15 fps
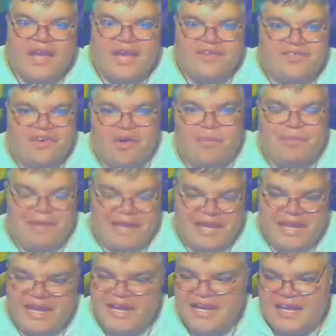SOB
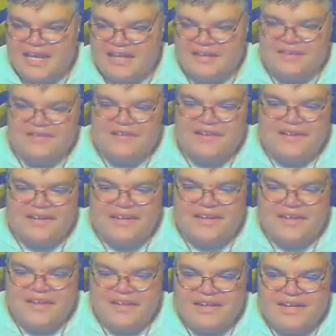and,
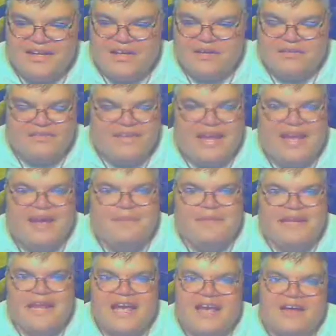you know, damn
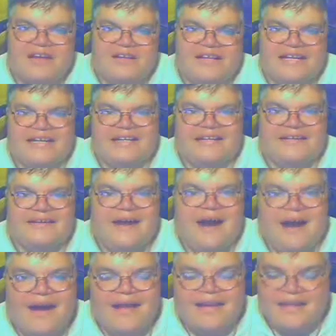and hell and
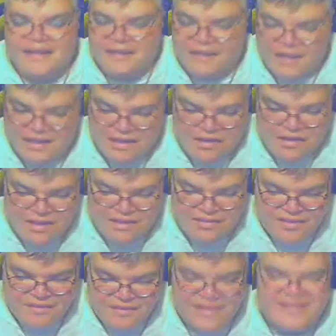God and all that
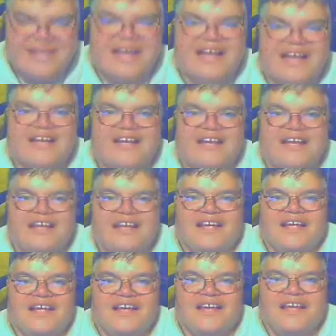stuff like that.
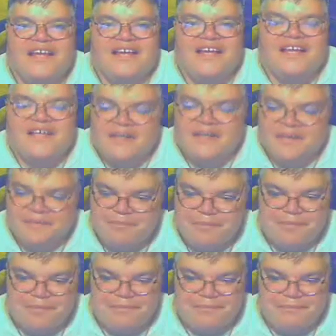
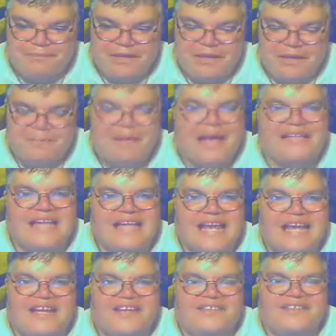But, you know, back in the
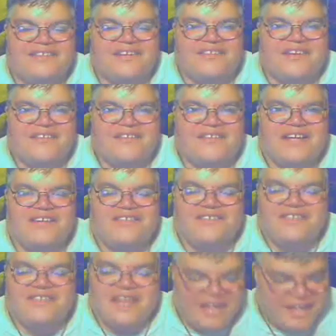80s and the
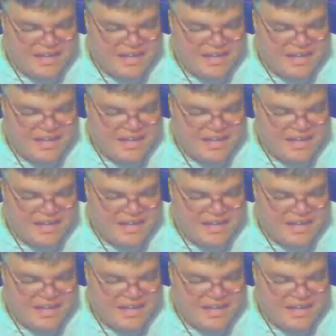70s,